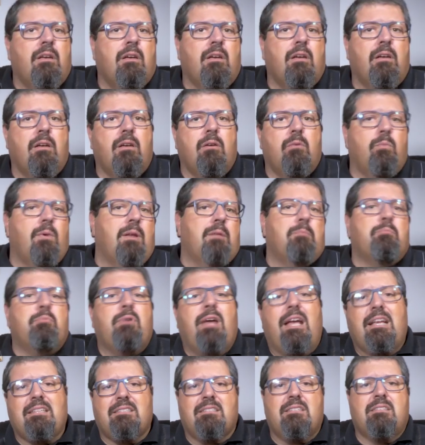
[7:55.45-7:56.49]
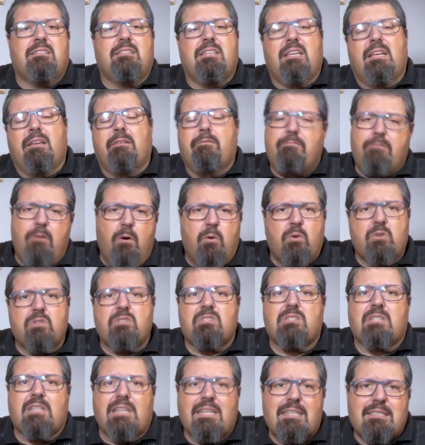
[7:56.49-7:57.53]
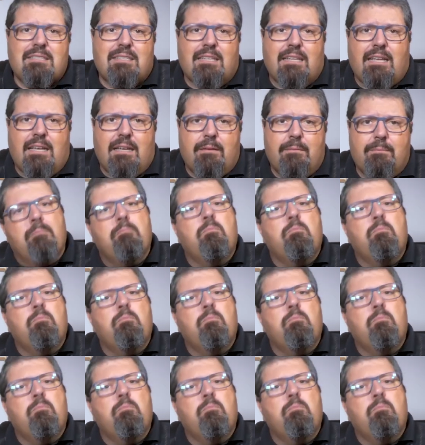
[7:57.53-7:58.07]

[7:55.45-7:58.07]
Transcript: when practicing focused listening.